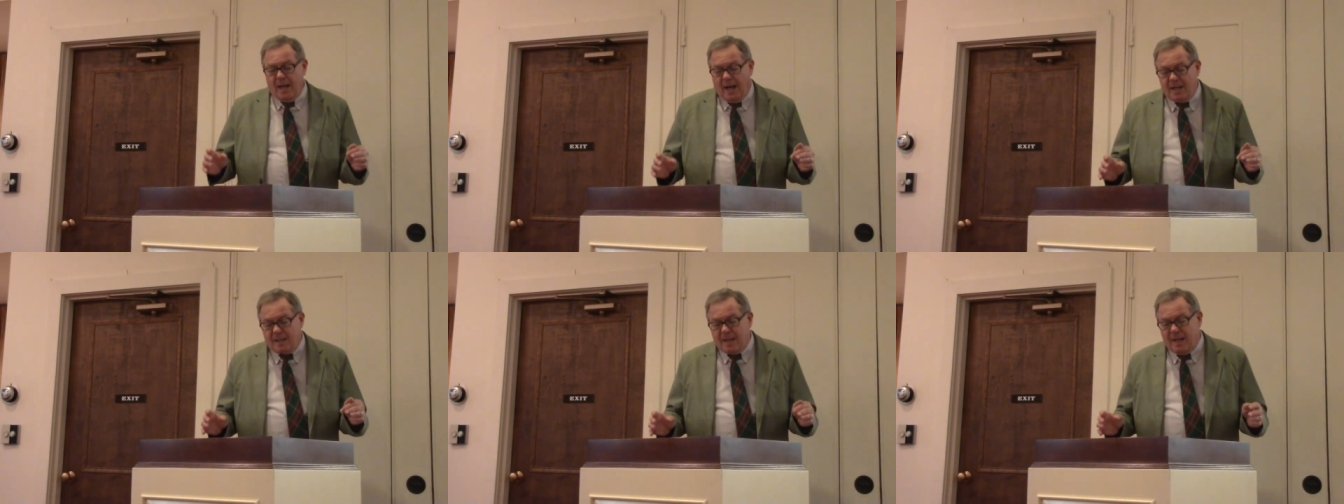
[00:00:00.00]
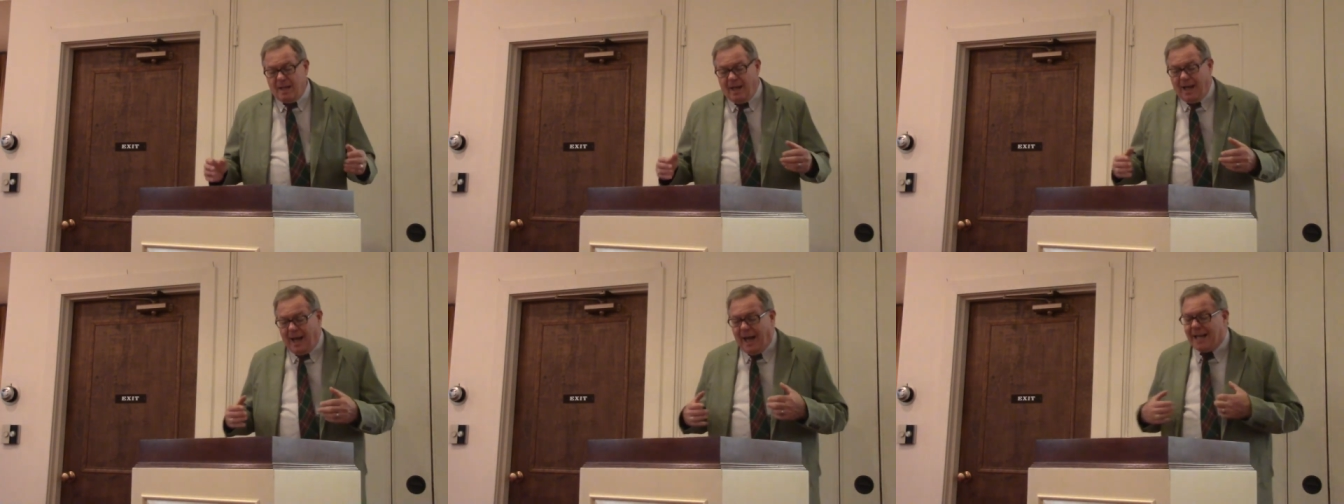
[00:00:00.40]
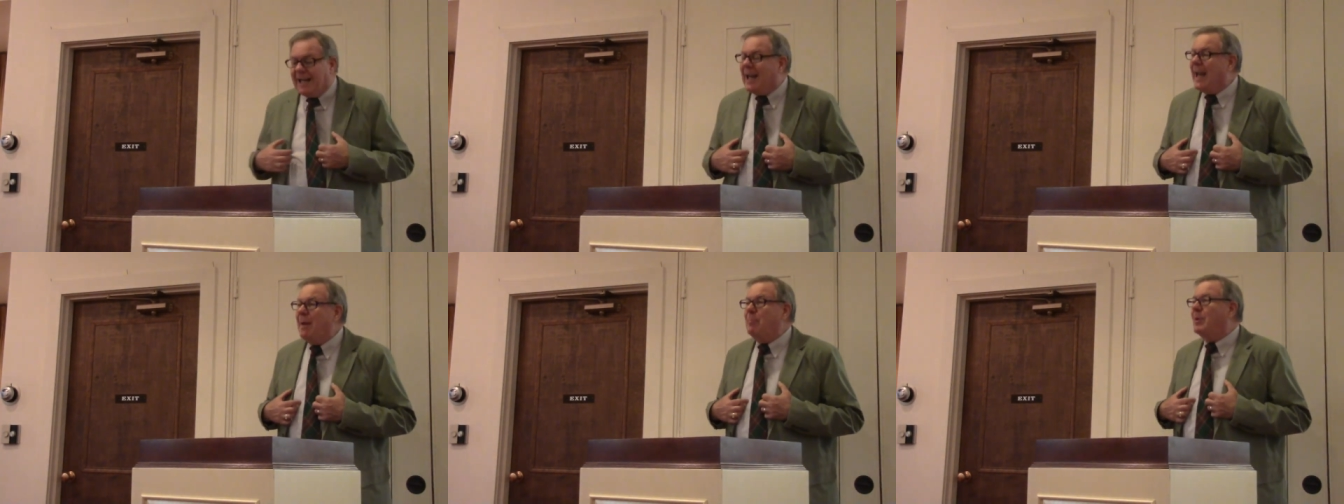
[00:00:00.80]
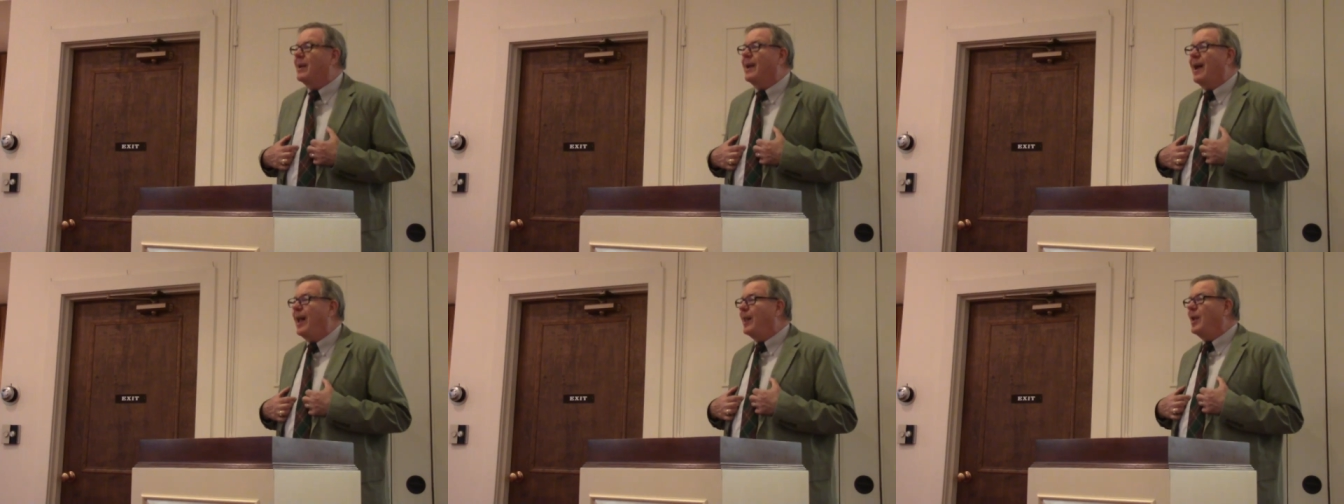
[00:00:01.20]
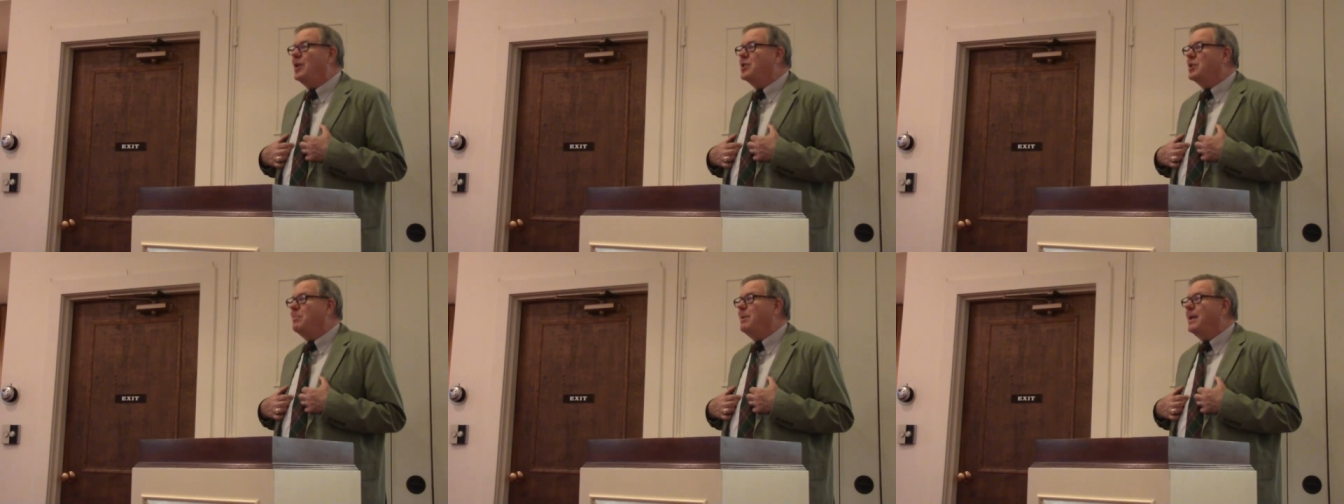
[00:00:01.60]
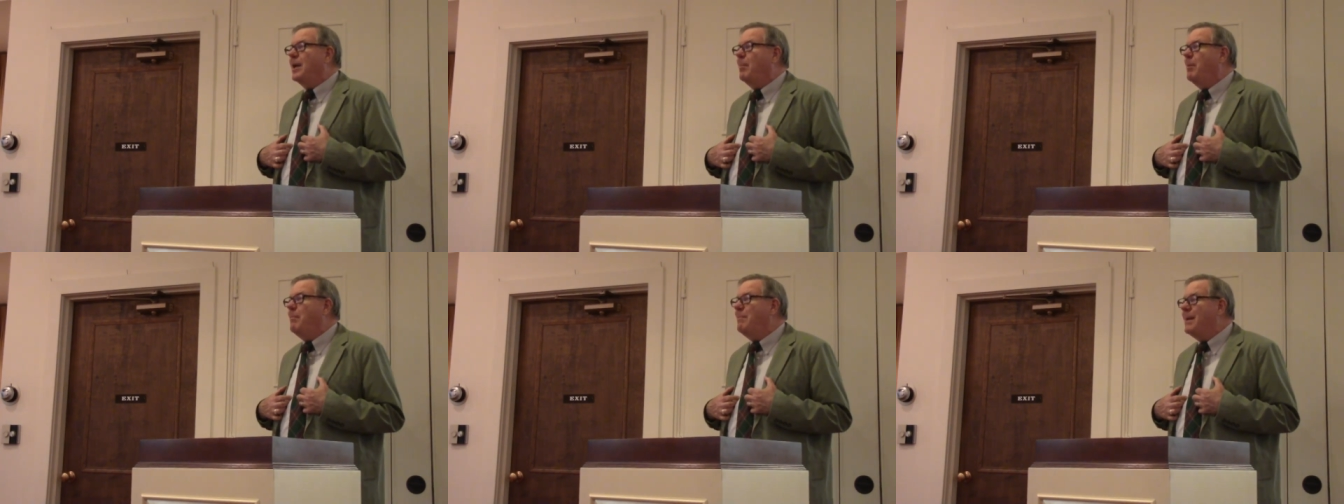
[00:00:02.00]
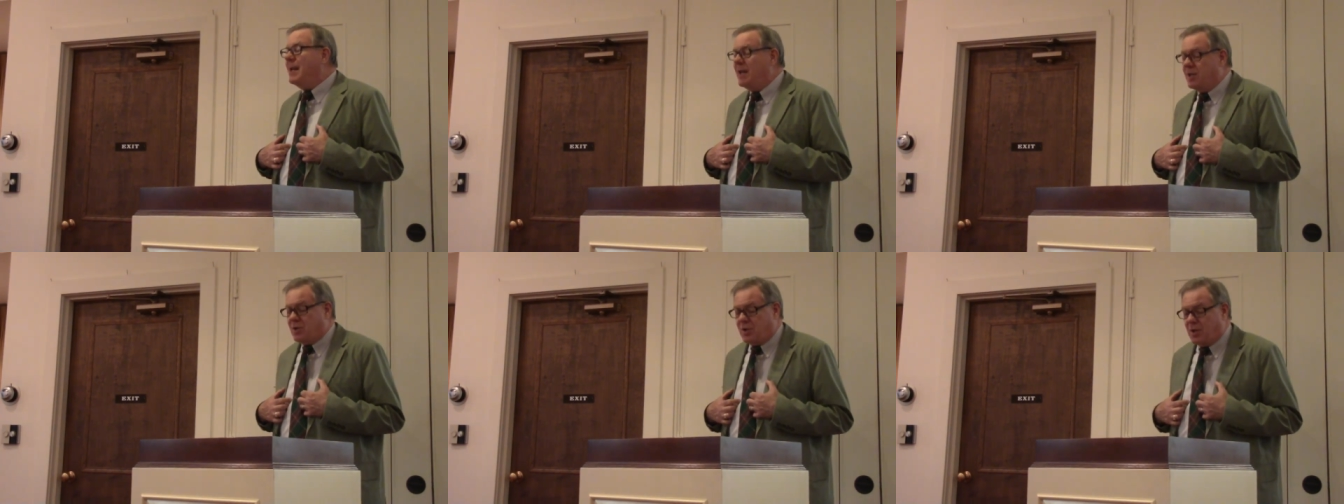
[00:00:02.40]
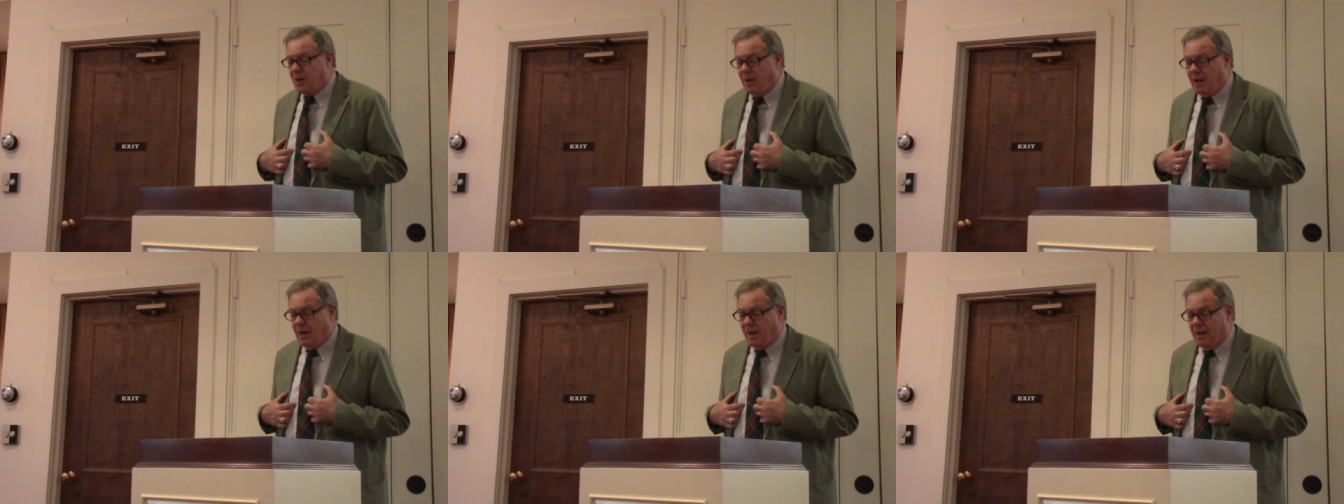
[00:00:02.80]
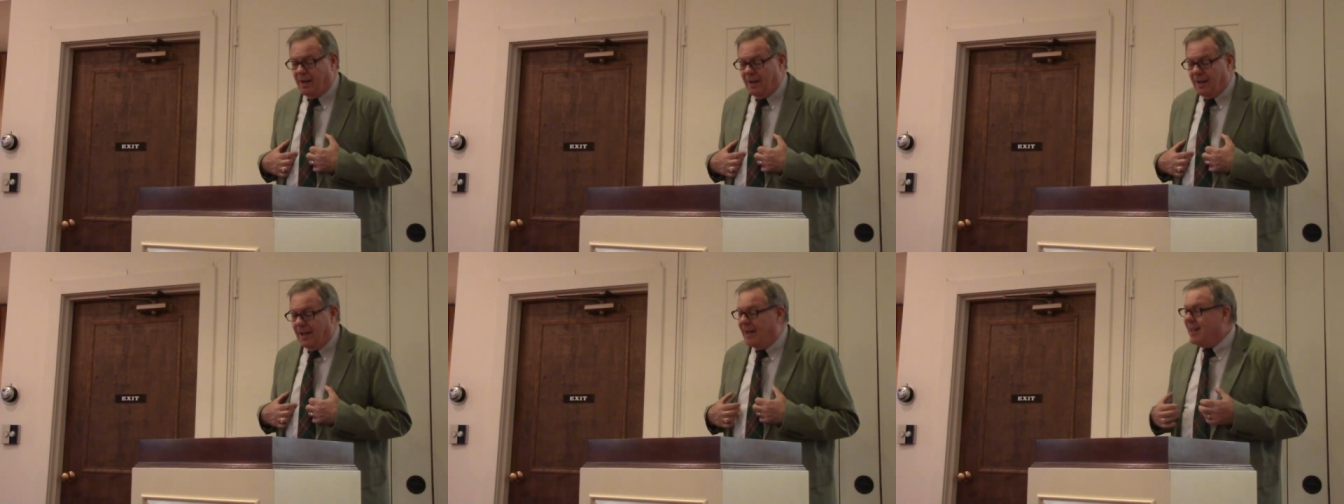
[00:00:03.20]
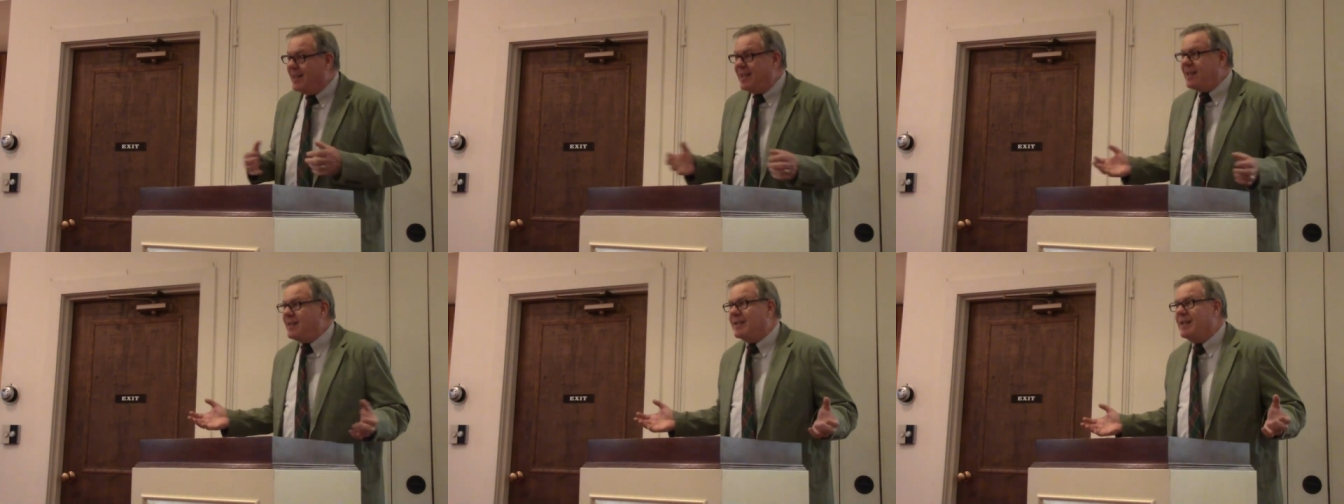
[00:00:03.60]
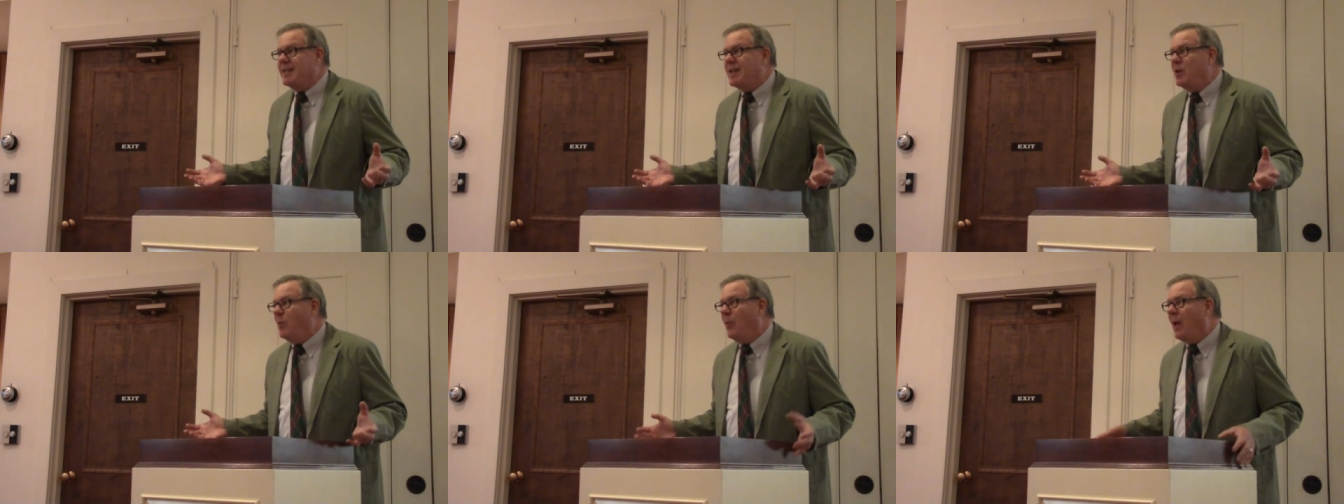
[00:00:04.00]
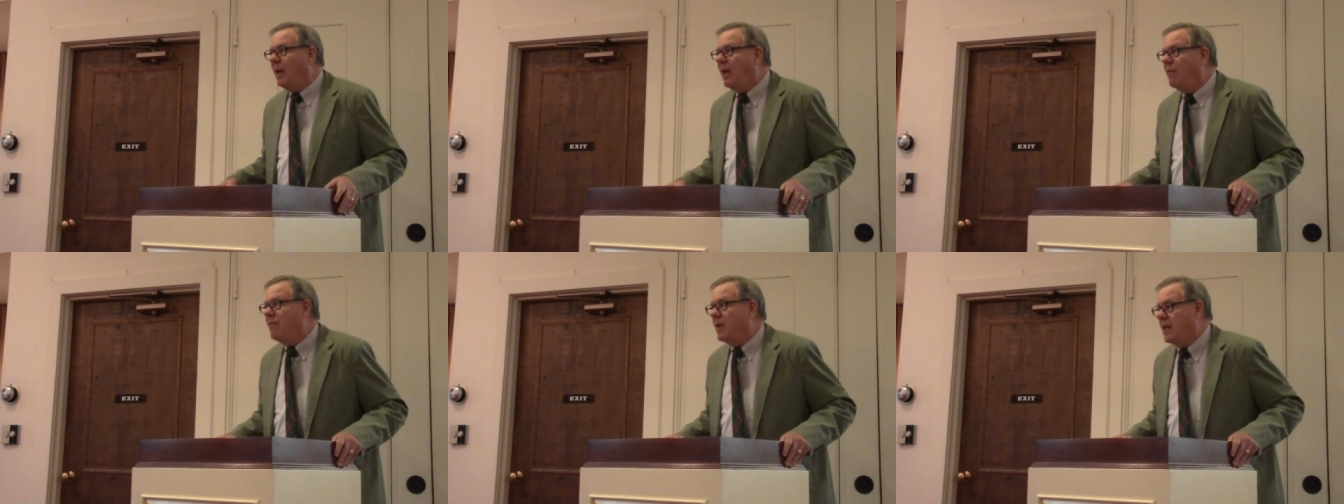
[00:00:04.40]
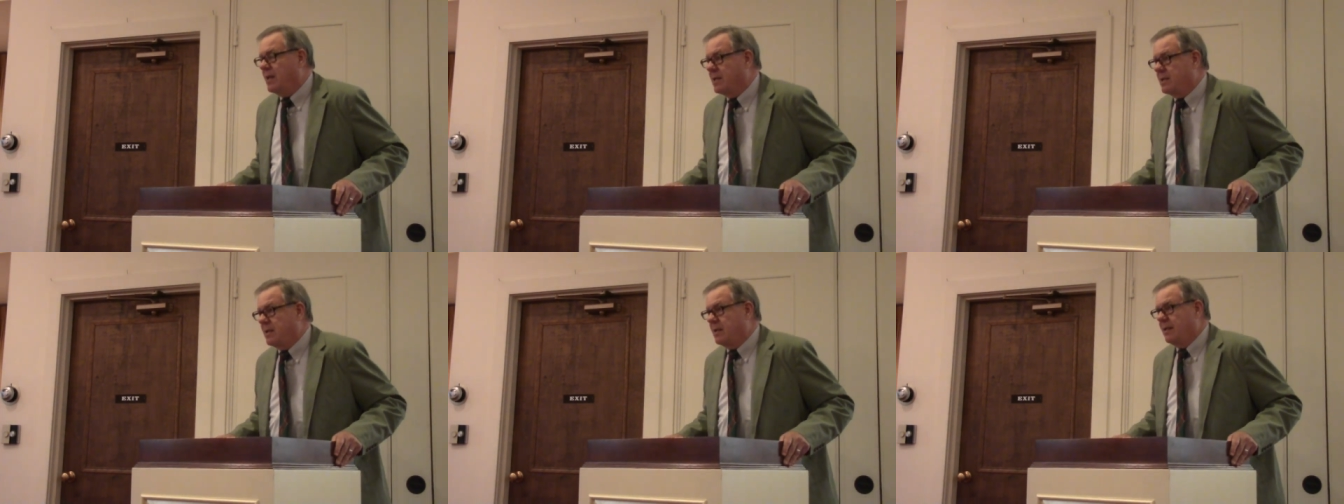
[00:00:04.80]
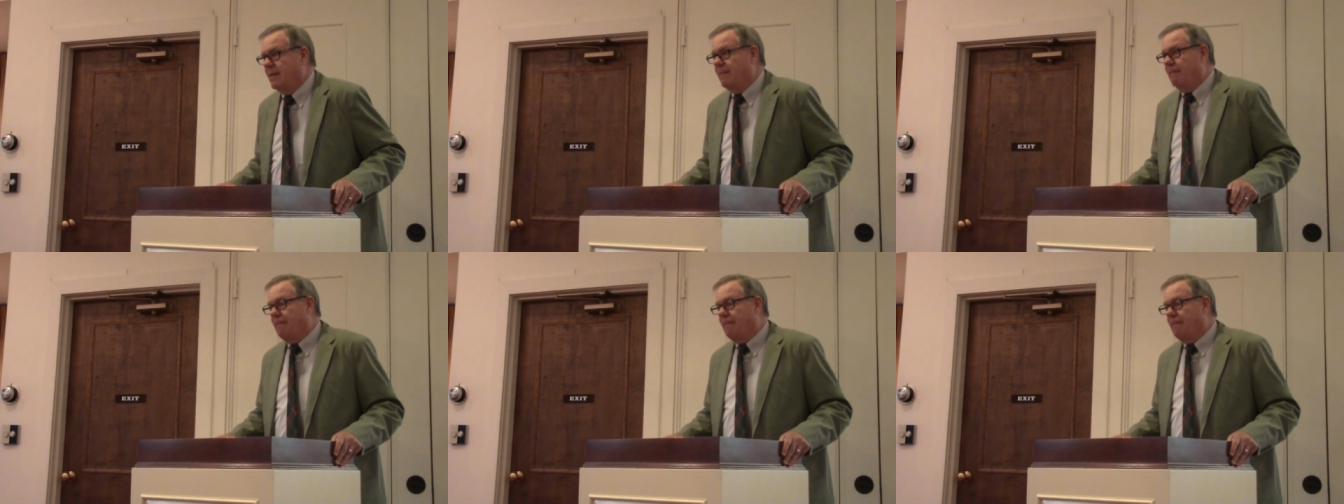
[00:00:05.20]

I said, I came to college to become a minister. This isn't relevant.